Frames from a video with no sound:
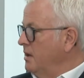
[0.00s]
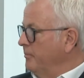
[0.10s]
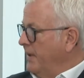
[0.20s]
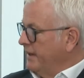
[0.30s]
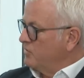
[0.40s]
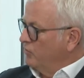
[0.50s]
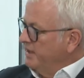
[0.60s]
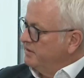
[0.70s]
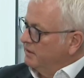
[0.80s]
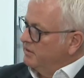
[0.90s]
banks
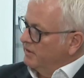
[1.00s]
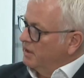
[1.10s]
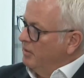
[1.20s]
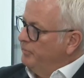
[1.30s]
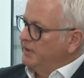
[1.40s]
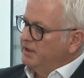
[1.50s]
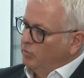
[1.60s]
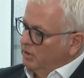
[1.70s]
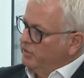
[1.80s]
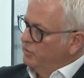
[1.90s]
writing to the company,
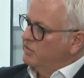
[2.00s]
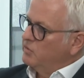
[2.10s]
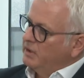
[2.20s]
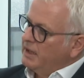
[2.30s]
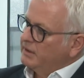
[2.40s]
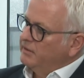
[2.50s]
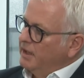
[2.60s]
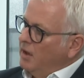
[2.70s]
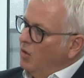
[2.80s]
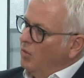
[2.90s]
will do so at their
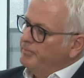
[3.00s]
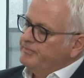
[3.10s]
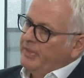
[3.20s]
home.